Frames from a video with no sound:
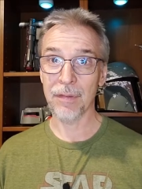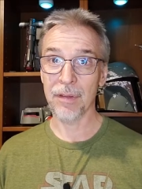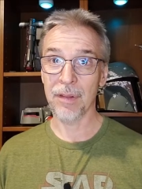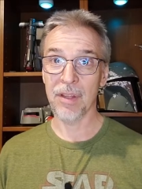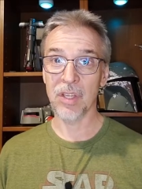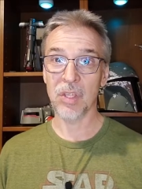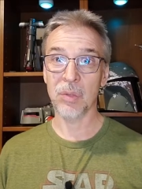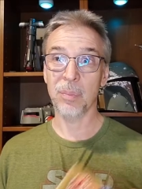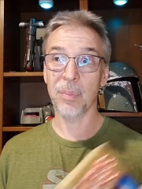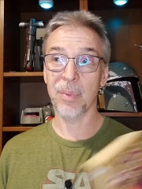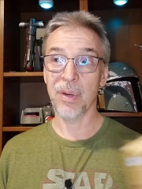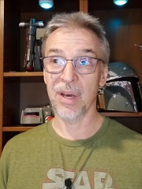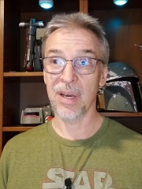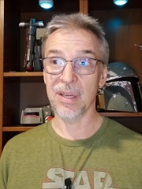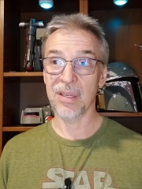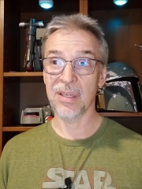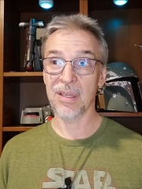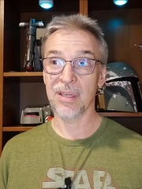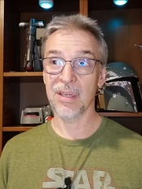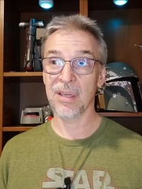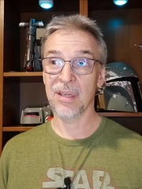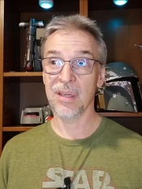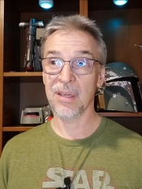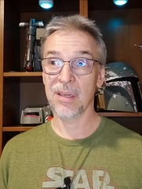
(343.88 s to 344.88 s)
for this, but
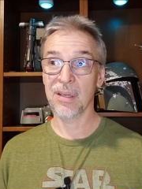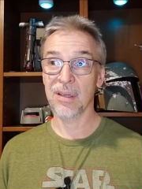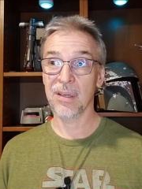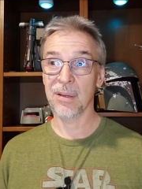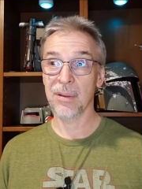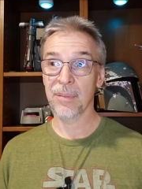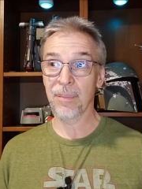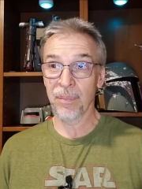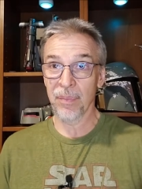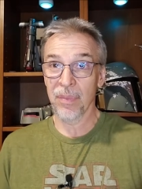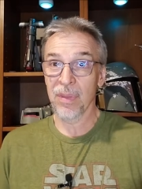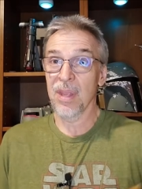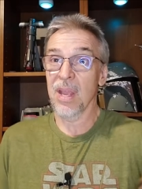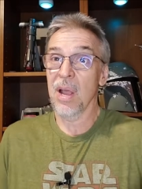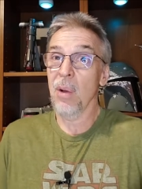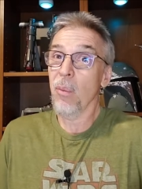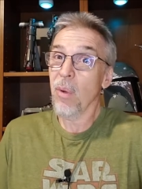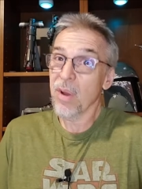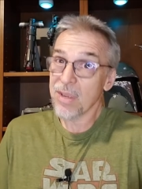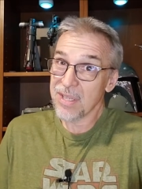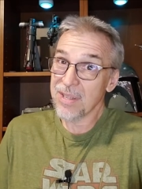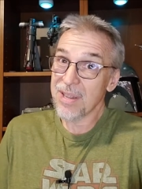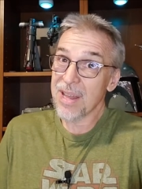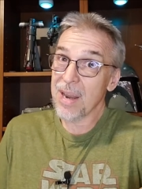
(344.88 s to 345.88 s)
I
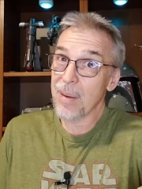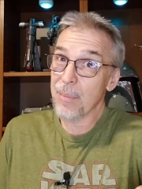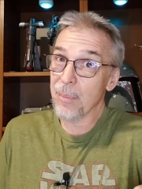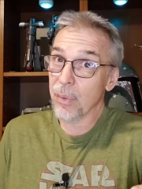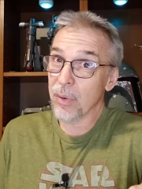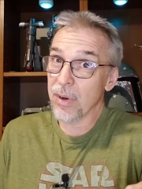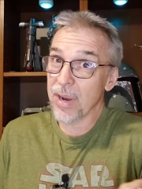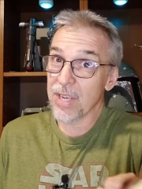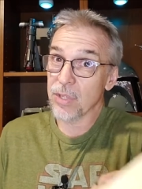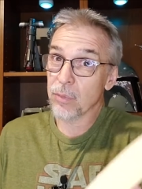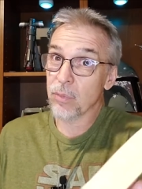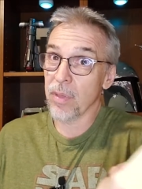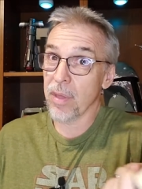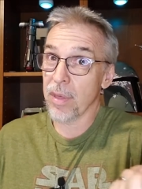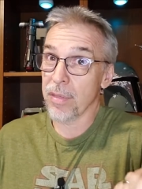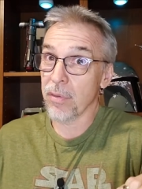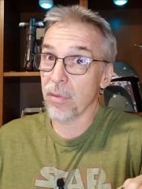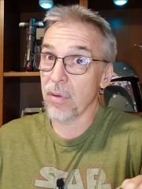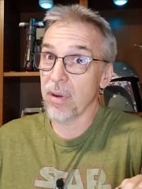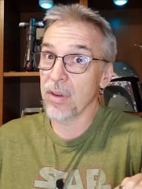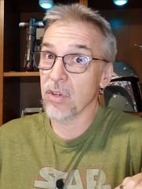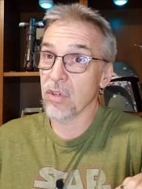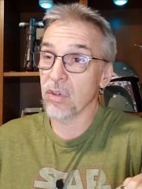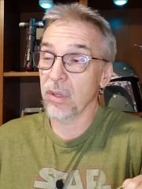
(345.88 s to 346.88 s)
wasn't that impressed with the
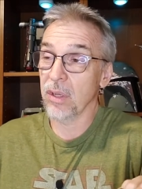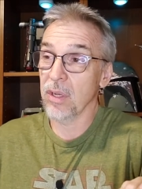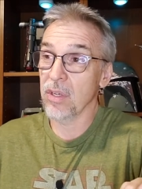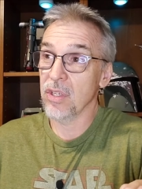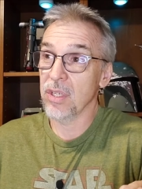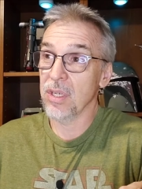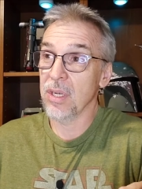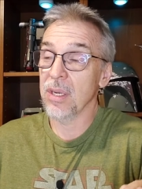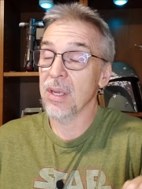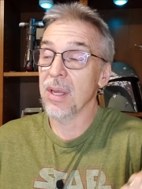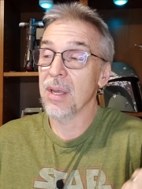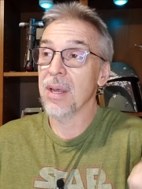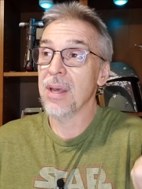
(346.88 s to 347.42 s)
Thrawn trilogy.